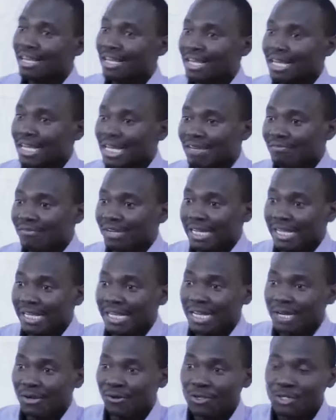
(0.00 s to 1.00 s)
Elvin
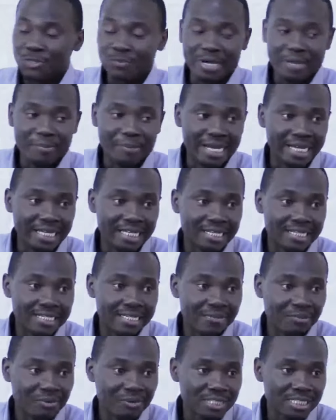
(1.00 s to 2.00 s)
here knows my mind
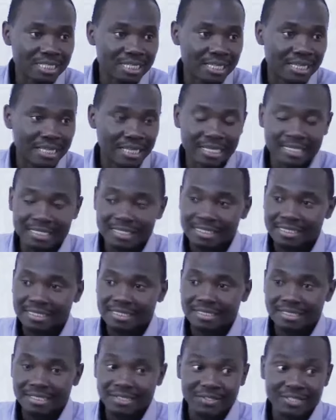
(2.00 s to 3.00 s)
about certain
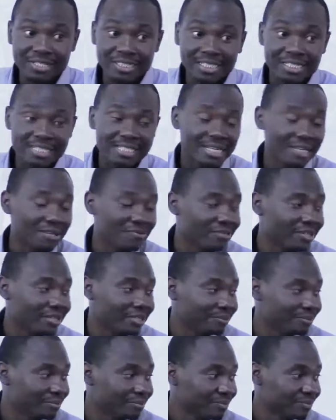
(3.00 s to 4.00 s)
things. You see, she's
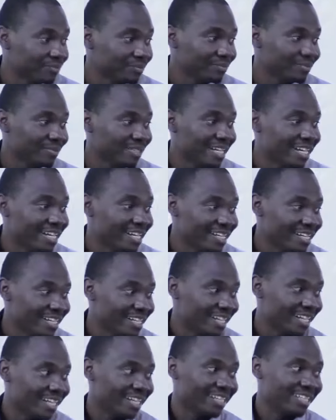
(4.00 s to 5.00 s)
laughing.
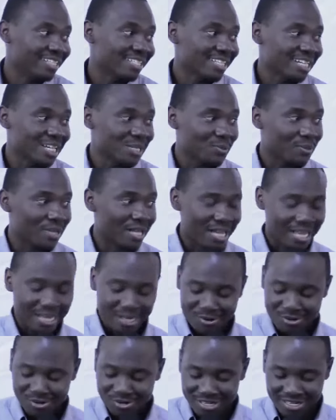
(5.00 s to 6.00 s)
I discussed with her a
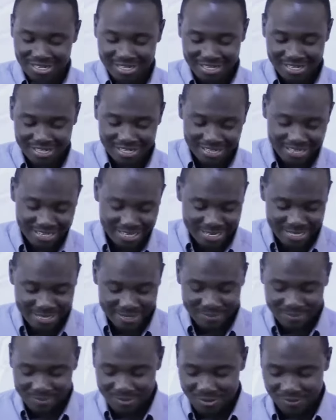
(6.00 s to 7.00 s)
lot
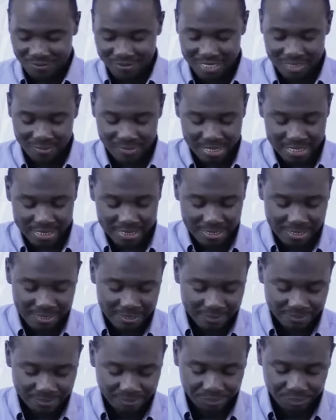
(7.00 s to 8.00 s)
on these
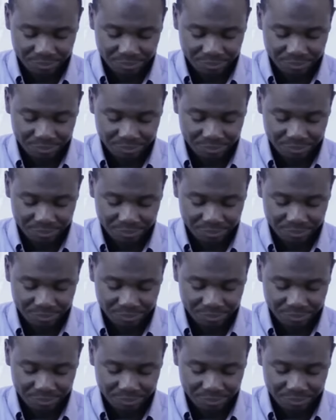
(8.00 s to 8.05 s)
matters.